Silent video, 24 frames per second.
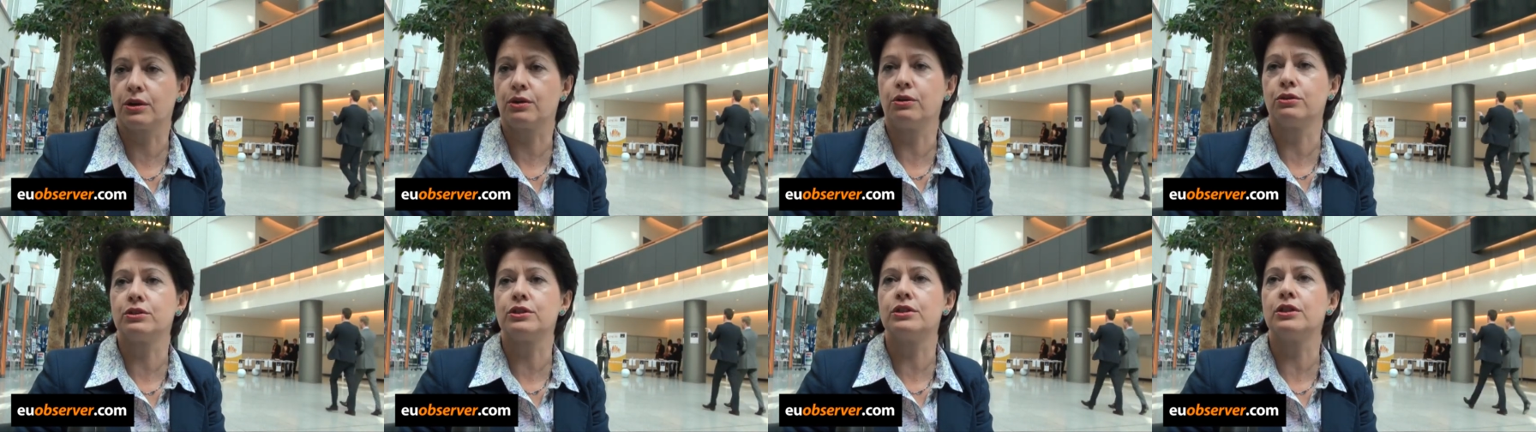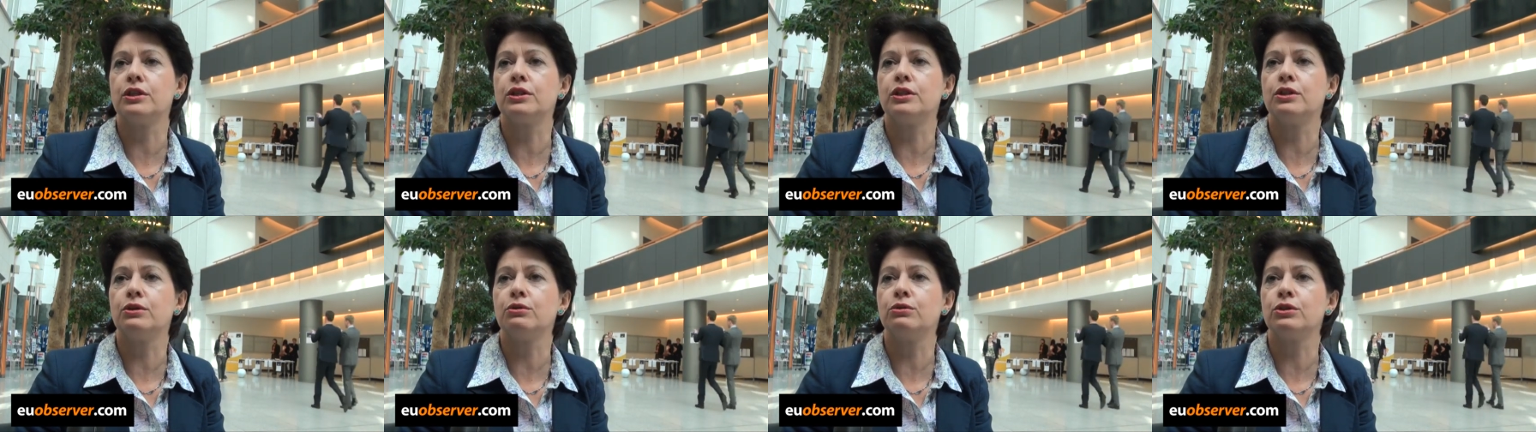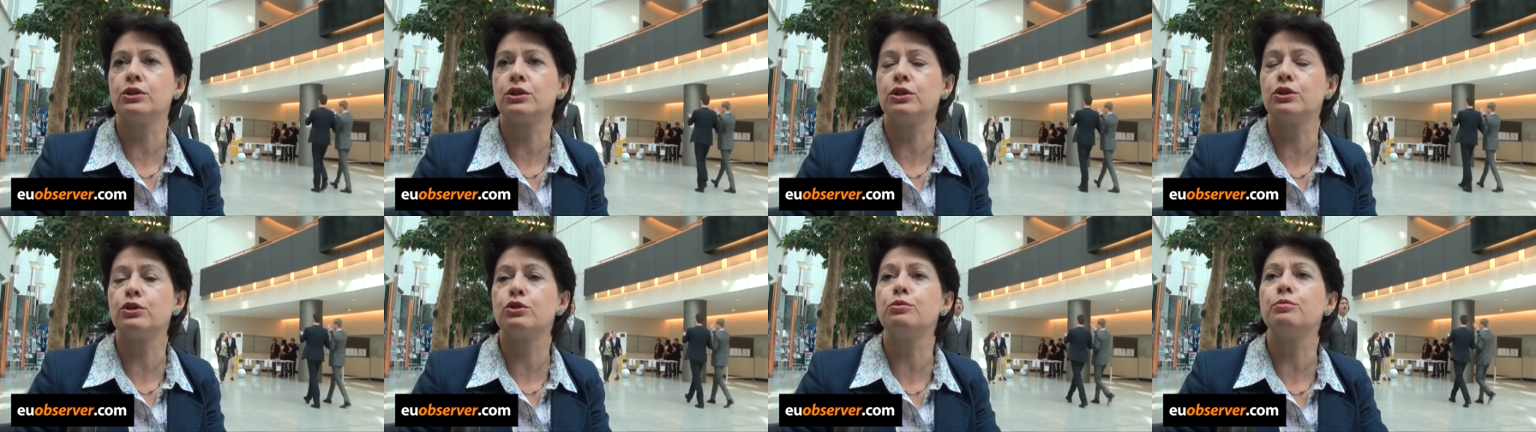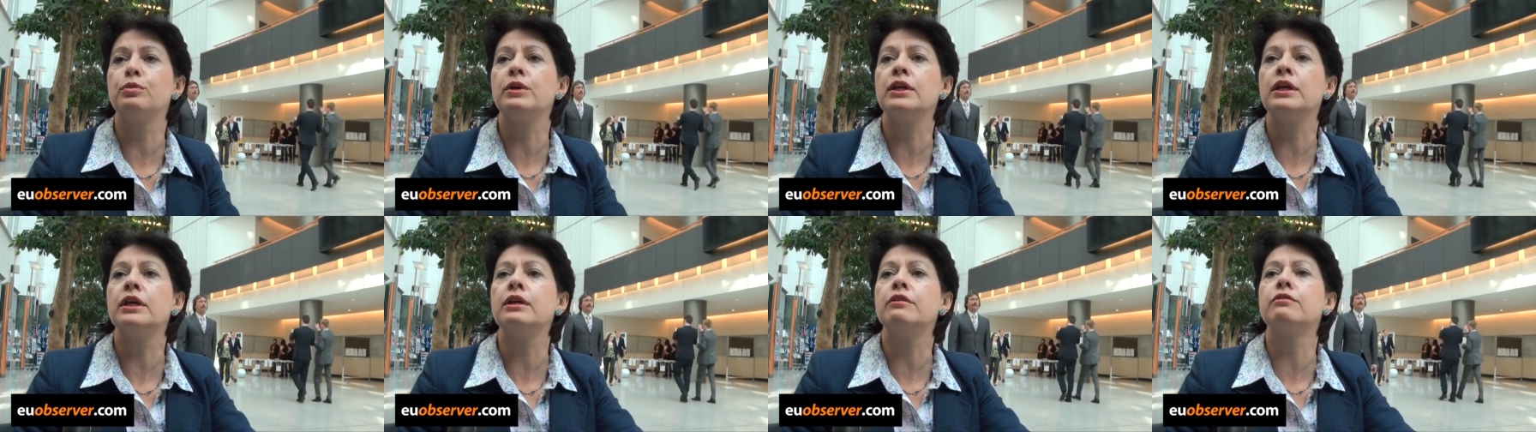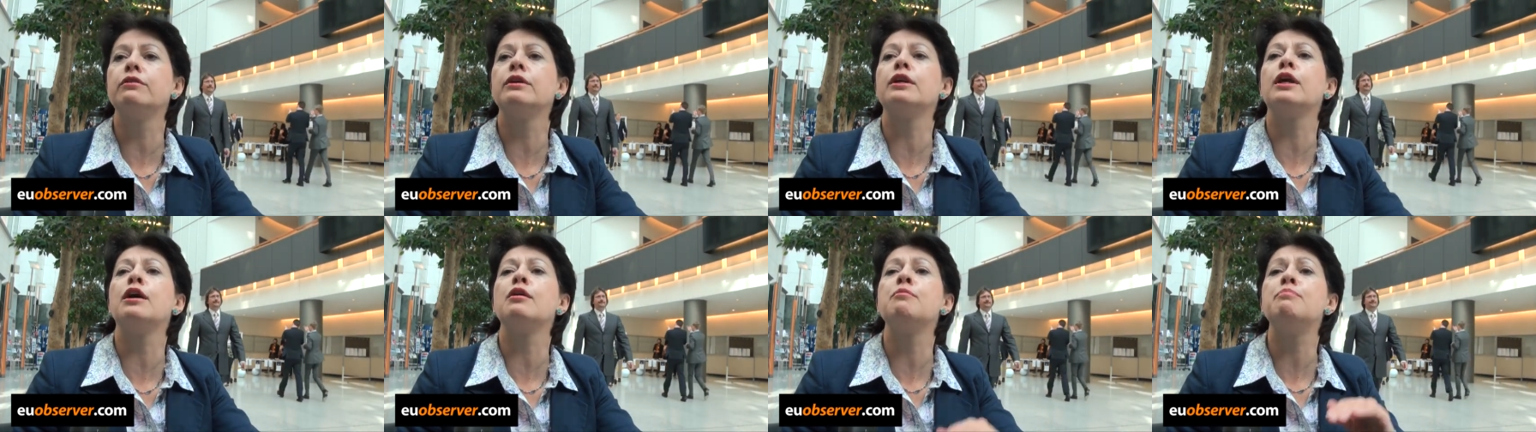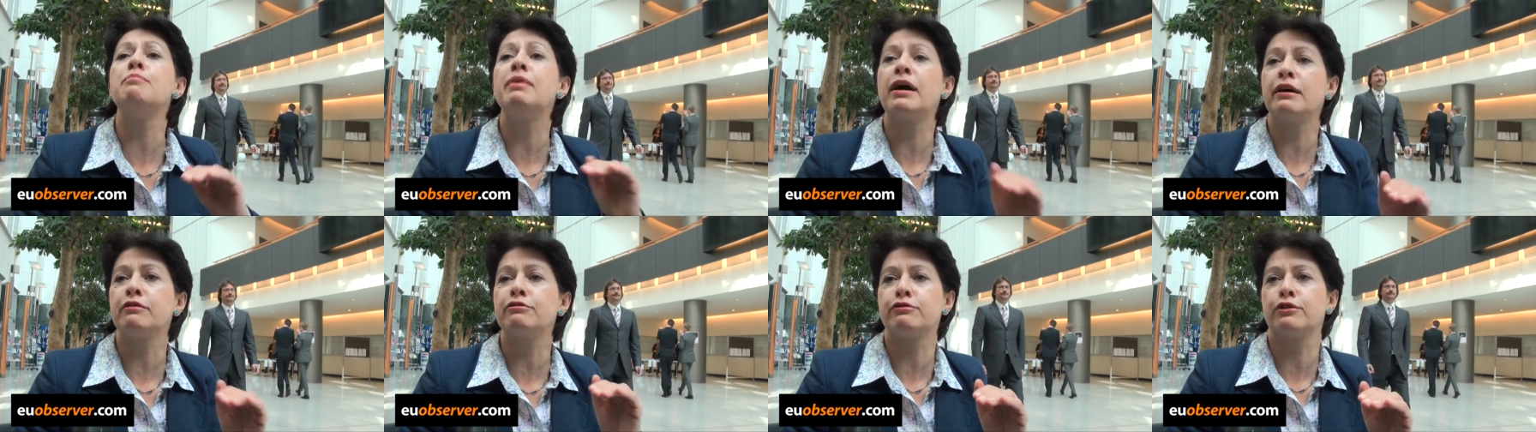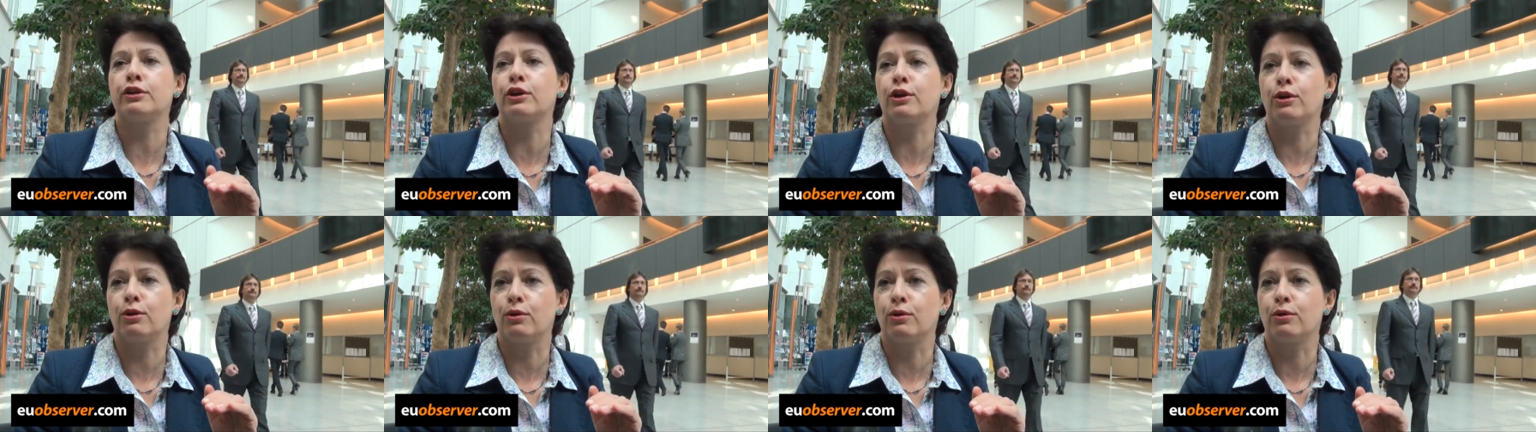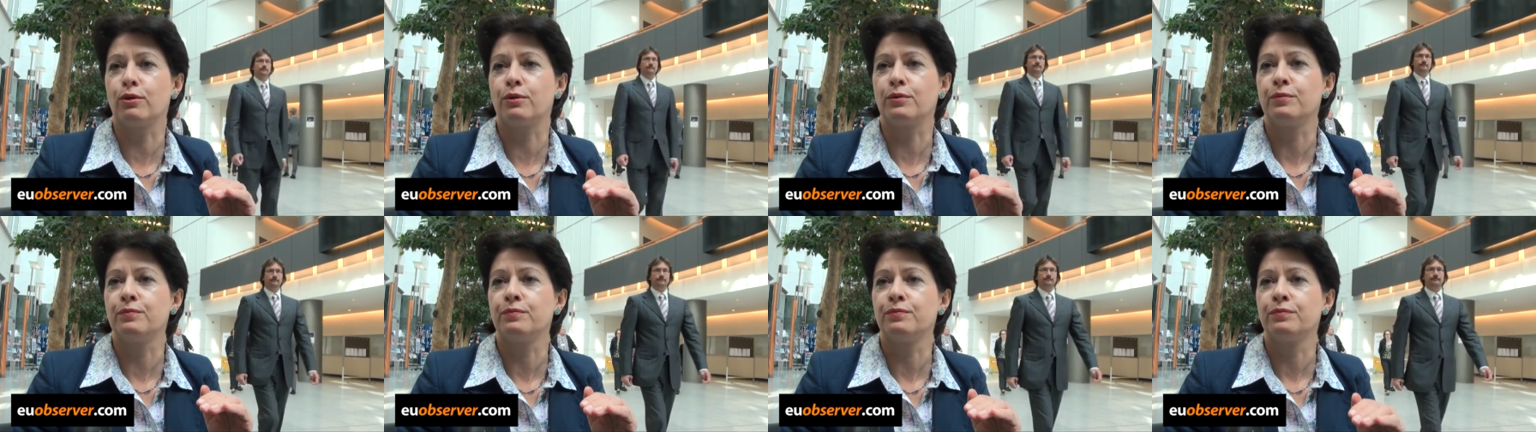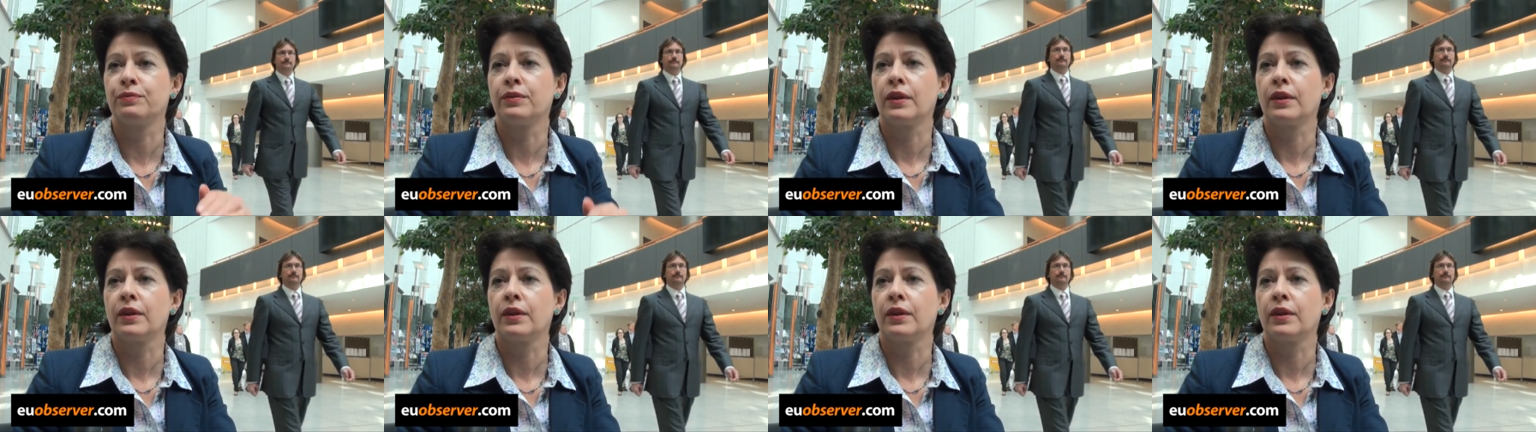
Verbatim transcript: constitution to be even above the law.